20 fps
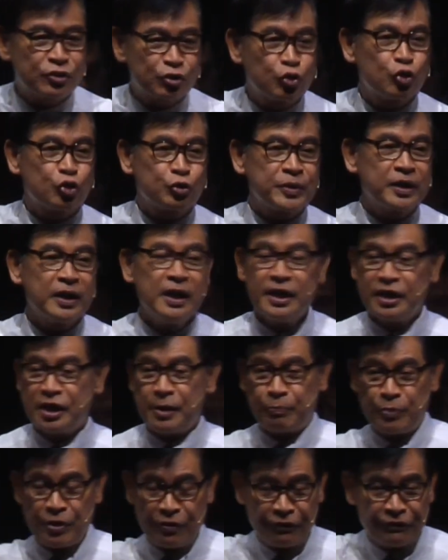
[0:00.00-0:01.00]
so to speak, they
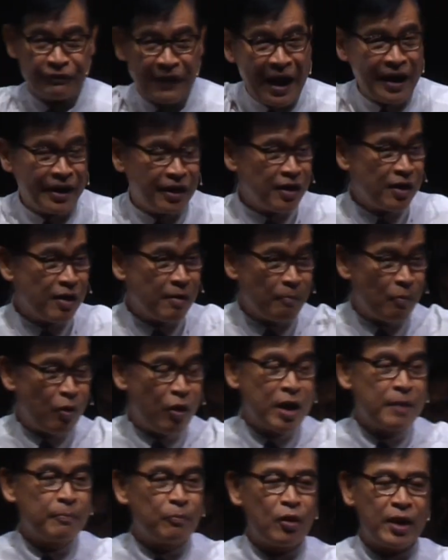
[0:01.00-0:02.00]
pray fire more
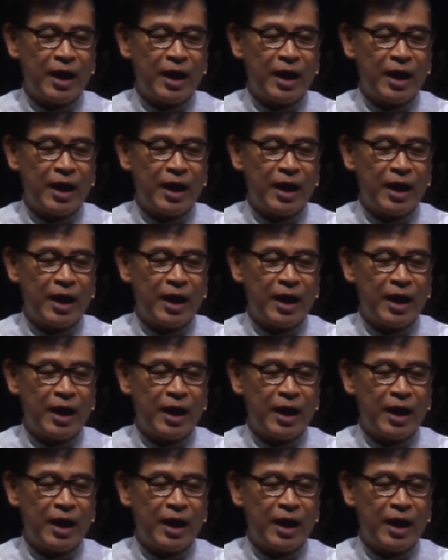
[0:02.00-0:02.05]
and more.